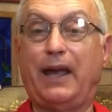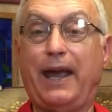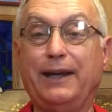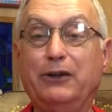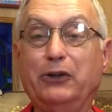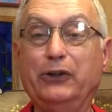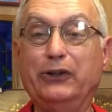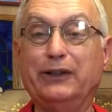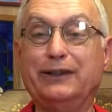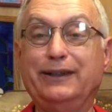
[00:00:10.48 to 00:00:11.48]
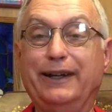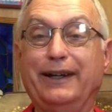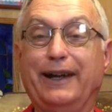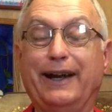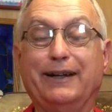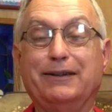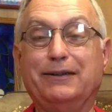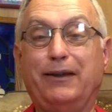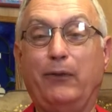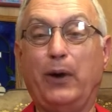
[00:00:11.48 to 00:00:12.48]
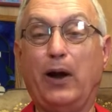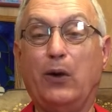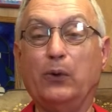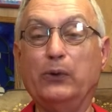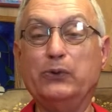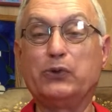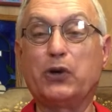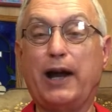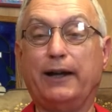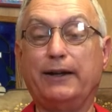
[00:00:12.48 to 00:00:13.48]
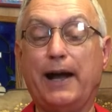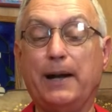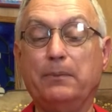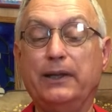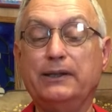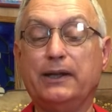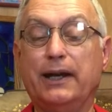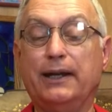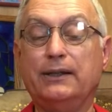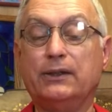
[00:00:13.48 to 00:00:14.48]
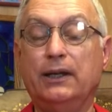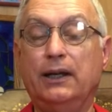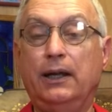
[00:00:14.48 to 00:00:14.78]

Had to look, didn't I? We all lose track of time these days.